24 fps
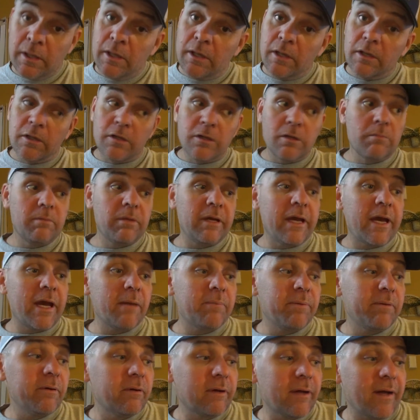couldn't be
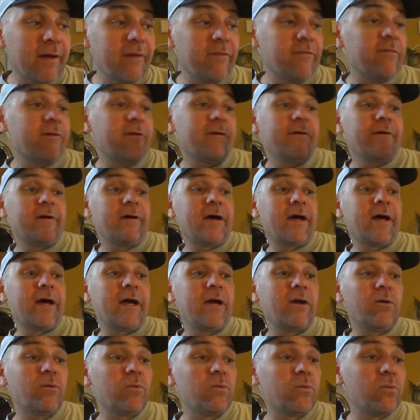happier, guys.
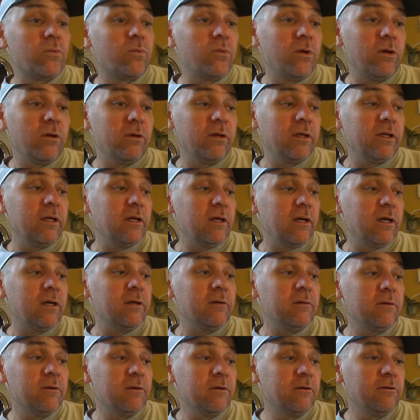I'm really
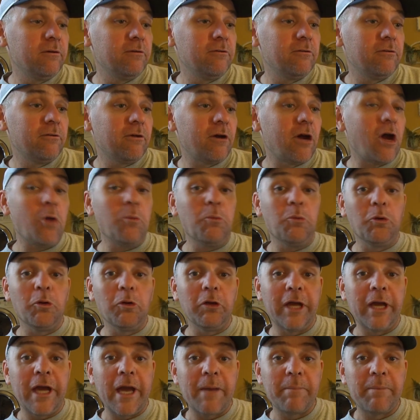
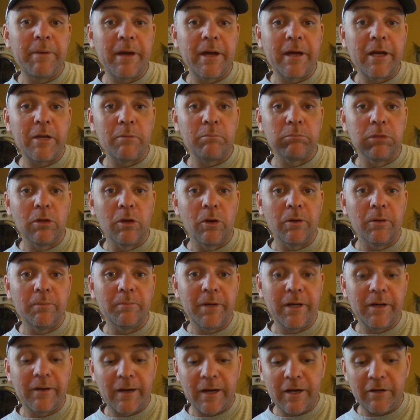happy I didn't blow up
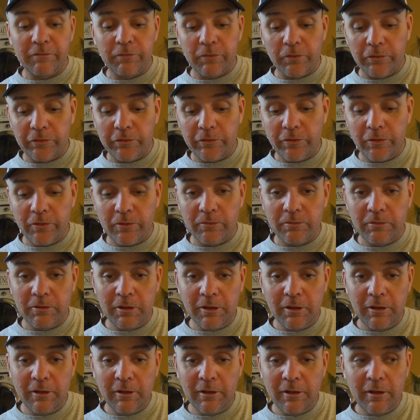my rifle. So,
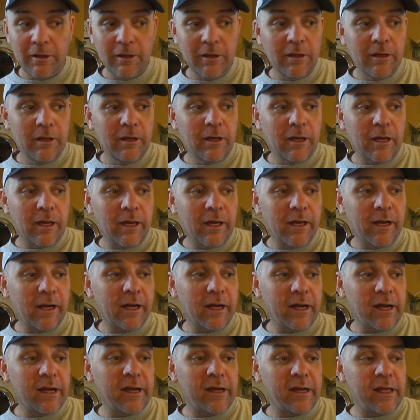
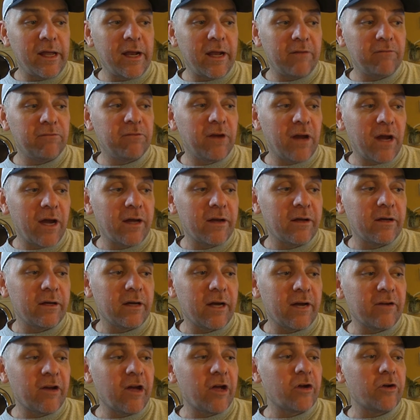and I've got
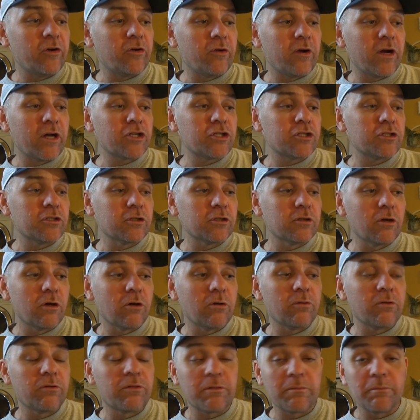a direction to go
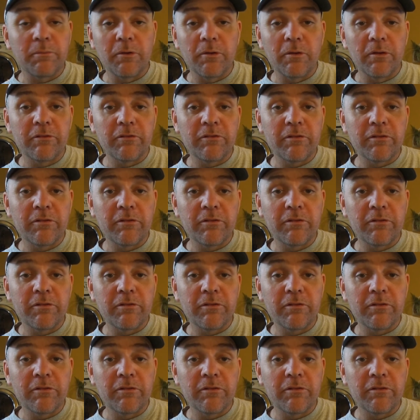with the bullets